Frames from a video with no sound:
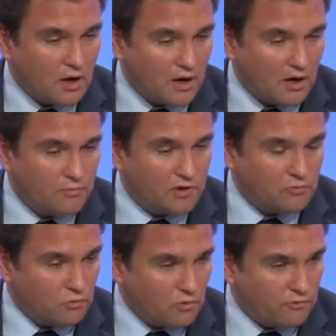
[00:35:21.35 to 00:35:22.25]
hybrid
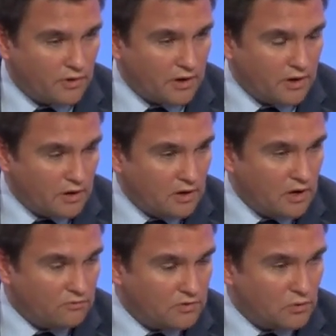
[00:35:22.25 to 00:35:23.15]
warfare
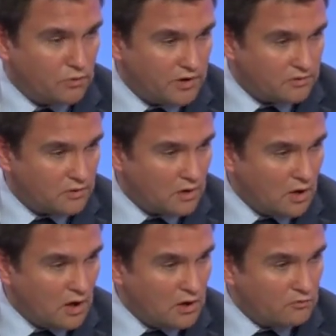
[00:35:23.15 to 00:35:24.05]
against the West,
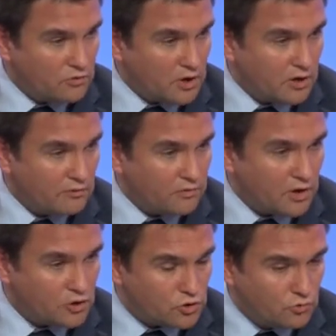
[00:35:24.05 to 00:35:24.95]

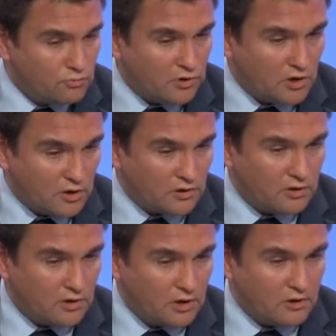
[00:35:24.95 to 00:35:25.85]
there should be a
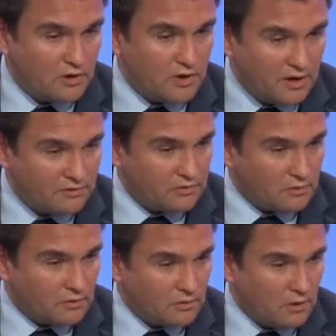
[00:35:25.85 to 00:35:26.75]
coordinated
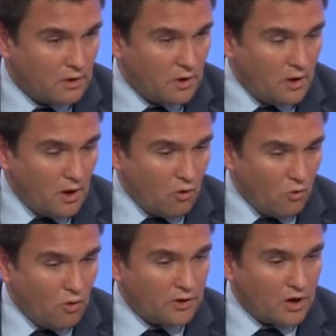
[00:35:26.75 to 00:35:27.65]
answer
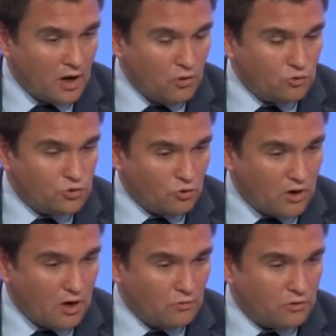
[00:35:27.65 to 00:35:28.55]
on how to
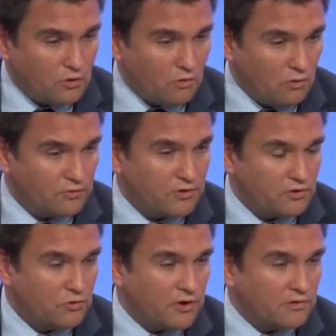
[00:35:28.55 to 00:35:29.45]
counter all these
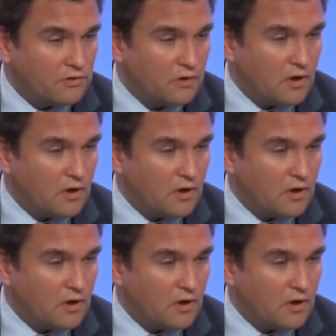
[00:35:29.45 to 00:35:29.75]
threats.